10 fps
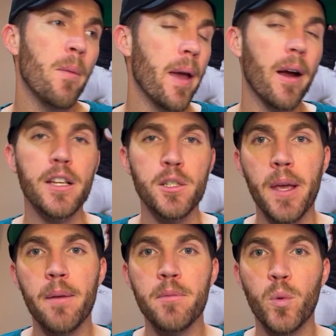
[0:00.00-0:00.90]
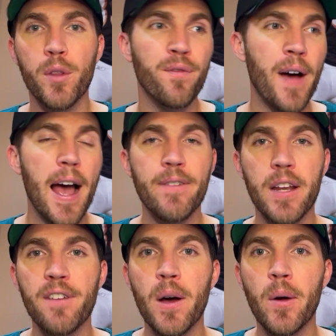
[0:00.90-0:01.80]
Amarius Mims with 5
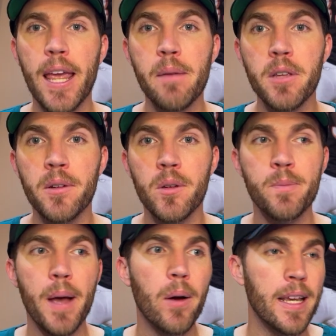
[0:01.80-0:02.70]
NFL games under his belt